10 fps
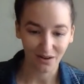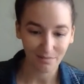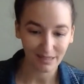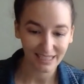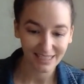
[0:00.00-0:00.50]

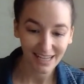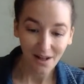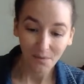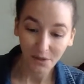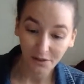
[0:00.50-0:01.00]
I mean,
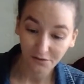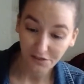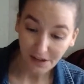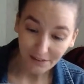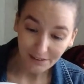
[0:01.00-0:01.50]
they're
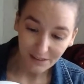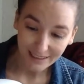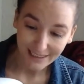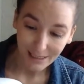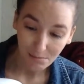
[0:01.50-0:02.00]
very,
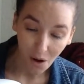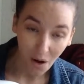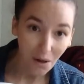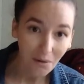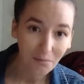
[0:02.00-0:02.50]
very
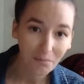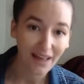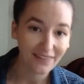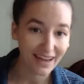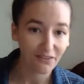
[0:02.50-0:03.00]
small
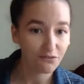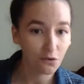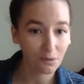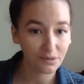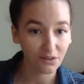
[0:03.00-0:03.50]
and they have
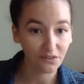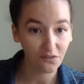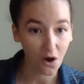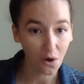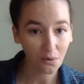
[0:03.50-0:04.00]
formed a
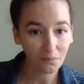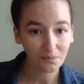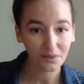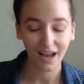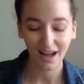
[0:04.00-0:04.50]
foam,
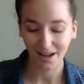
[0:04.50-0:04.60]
